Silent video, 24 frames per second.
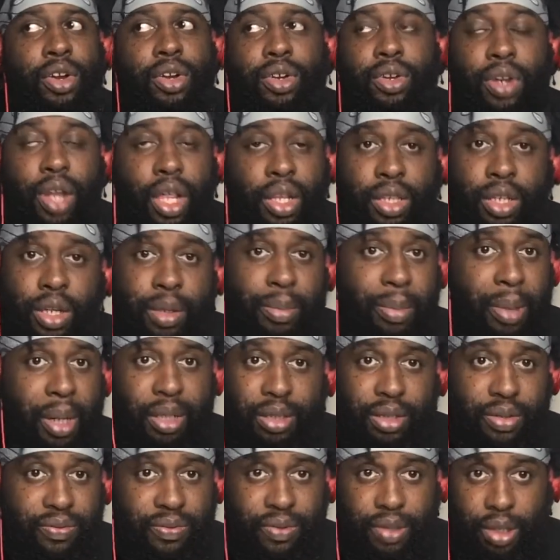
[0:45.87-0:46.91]
nothing about
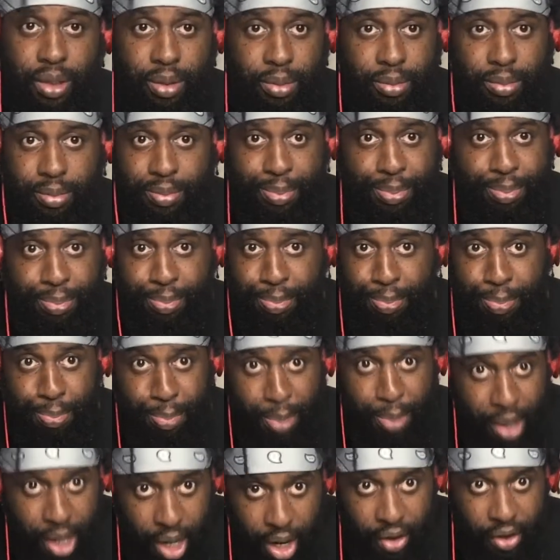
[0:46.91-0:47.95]
the film,
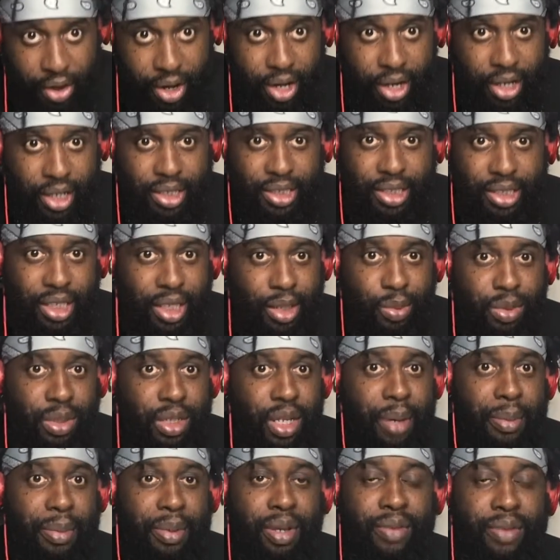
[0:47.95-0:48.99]
period, until it was
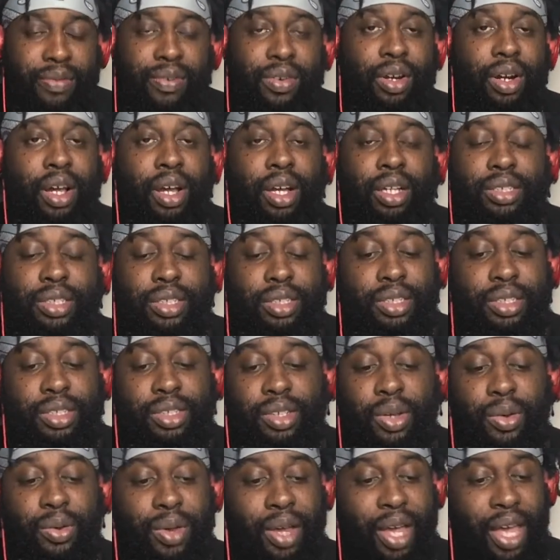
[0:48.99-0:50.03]
nominated for an Oscar,
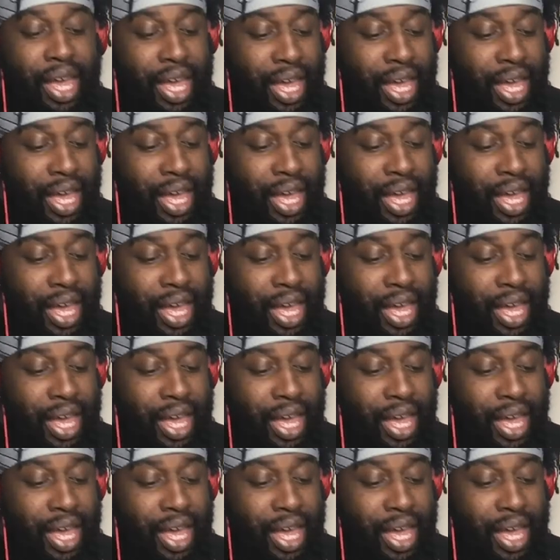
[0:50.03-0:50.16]
so